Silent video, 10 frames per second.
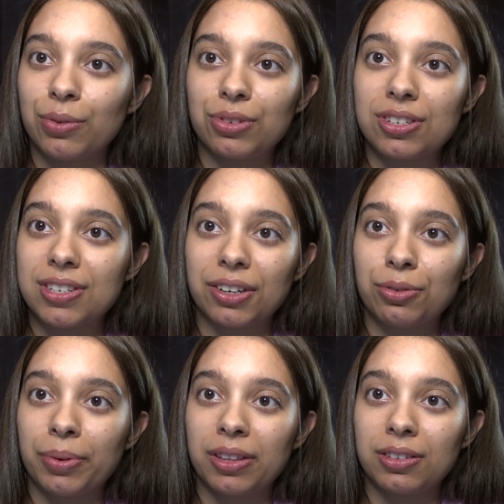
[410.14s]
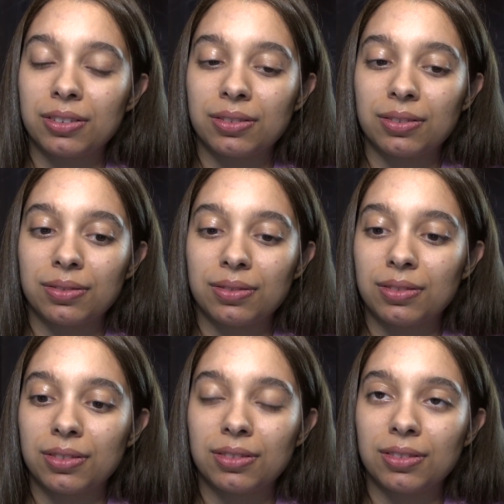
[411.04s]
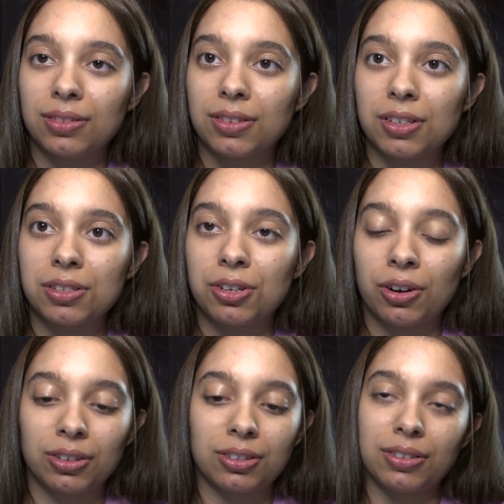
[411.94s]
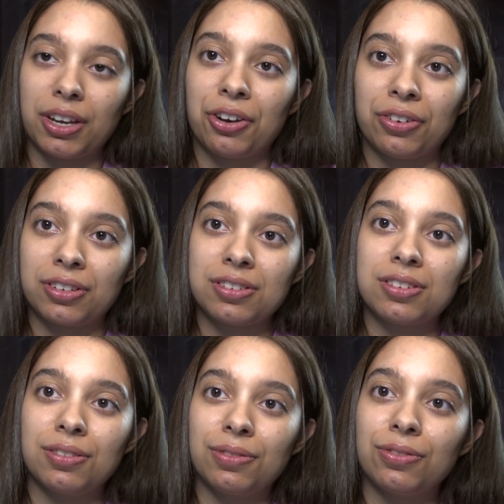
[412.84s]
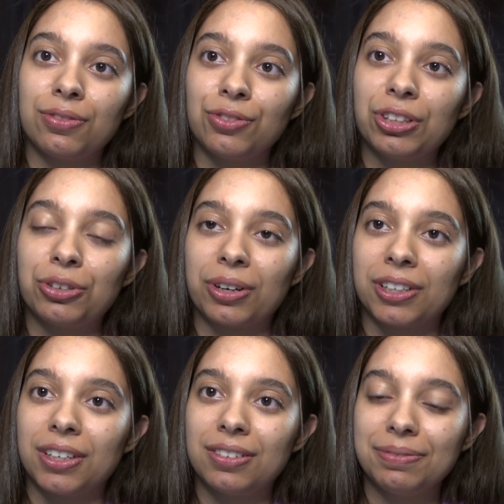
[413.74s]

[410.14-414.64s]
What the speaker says: just take away the dark areas really quickly.